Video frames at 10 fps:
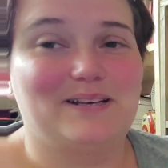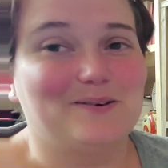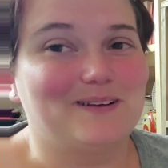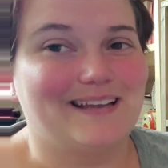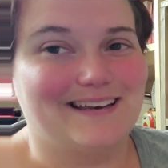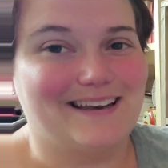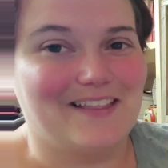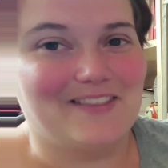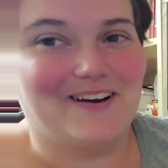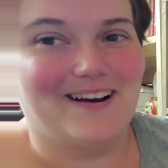I don't get
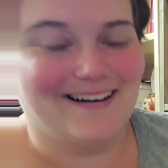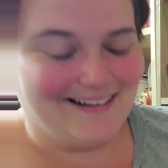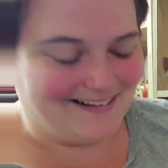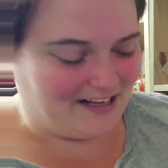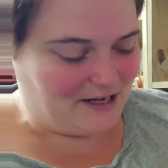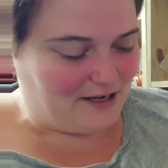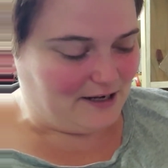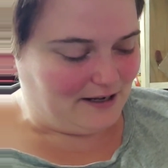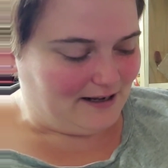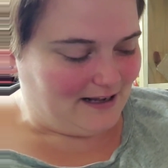another
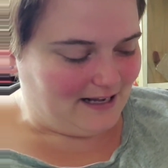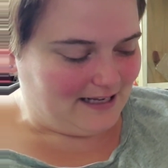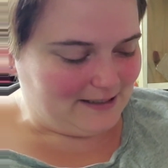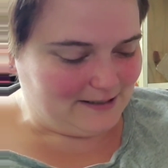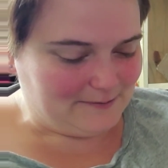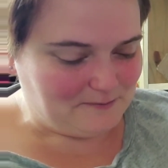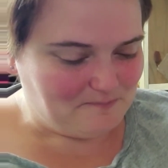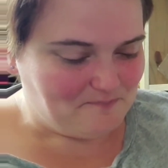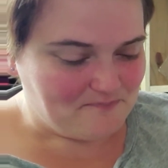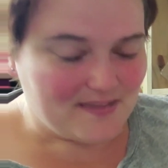
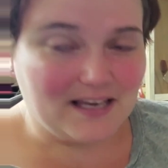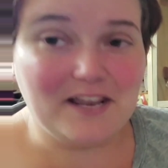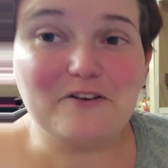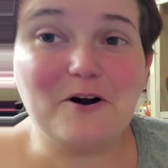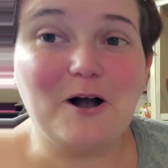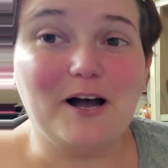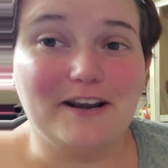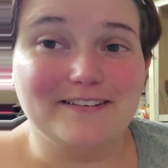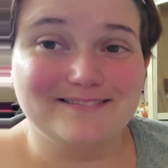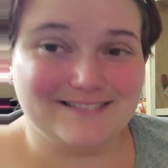
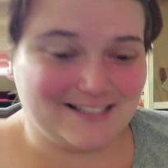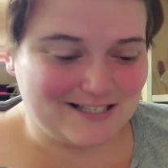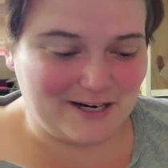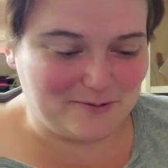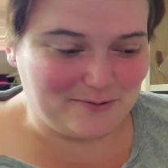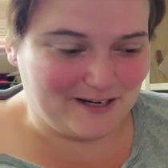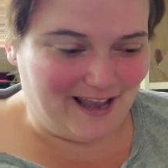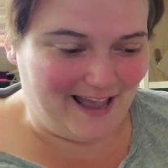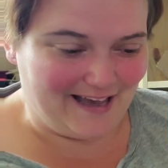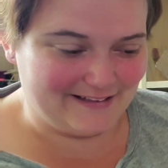odd, because I don't want
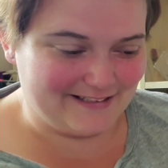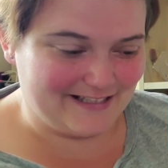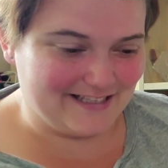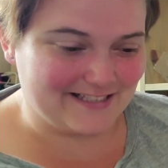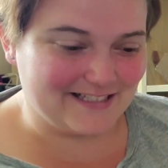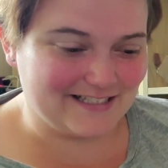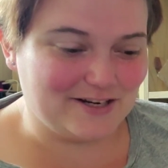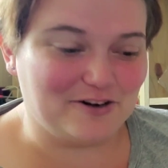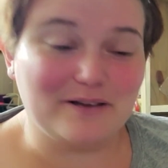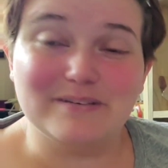to add to this, because it's
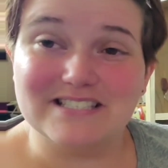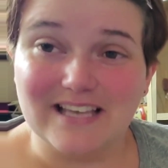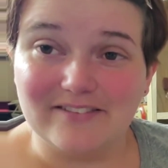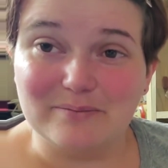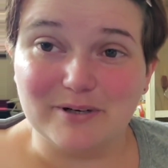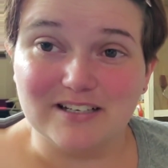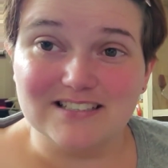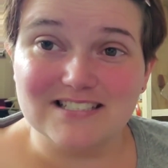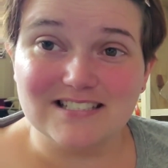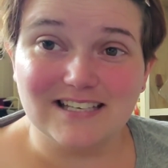already gonna be 7
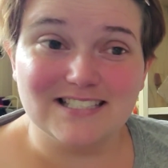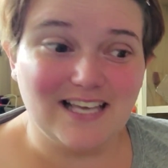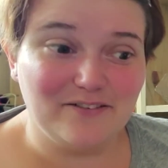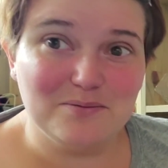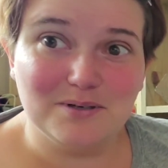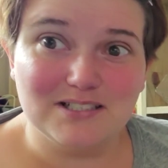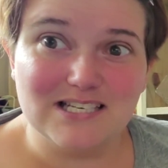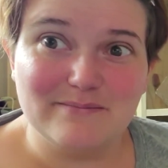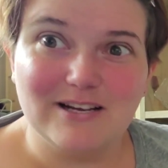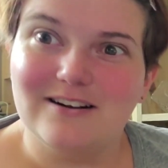books, a 7-book
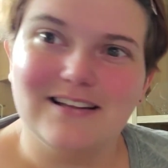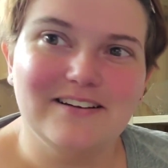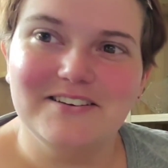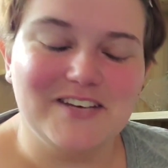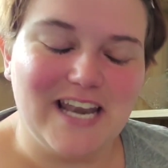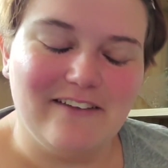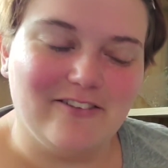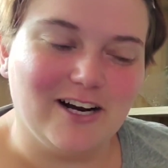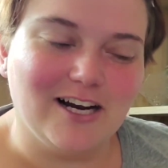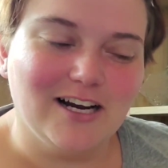TBR. I have
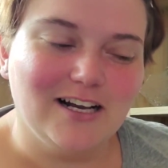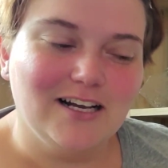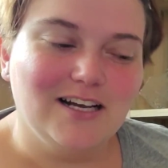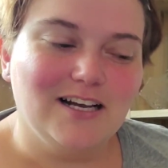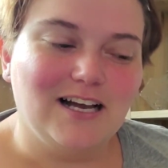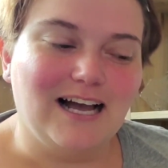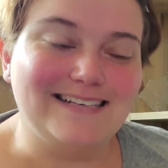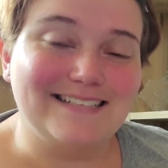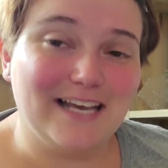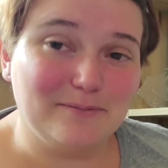never
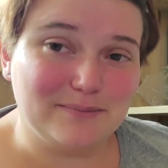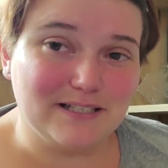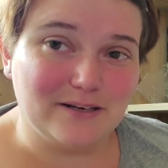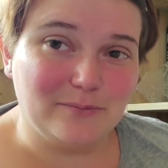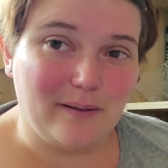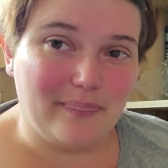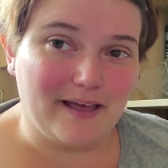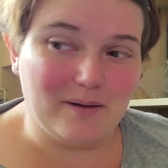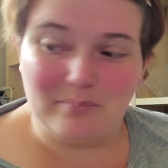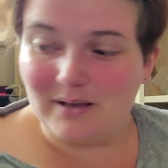attempted one
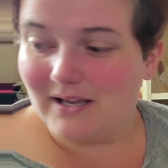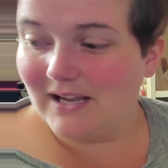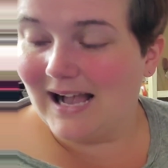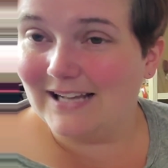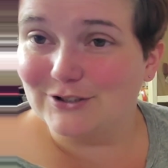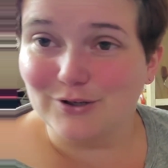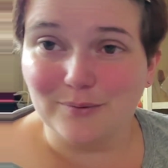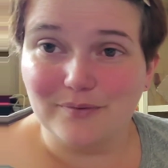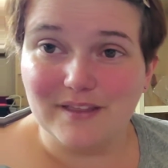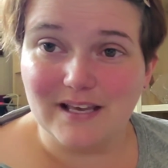that big. I
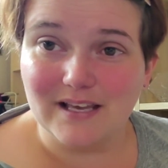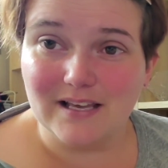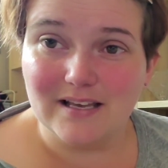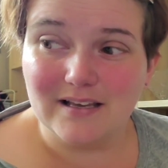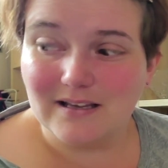don't think.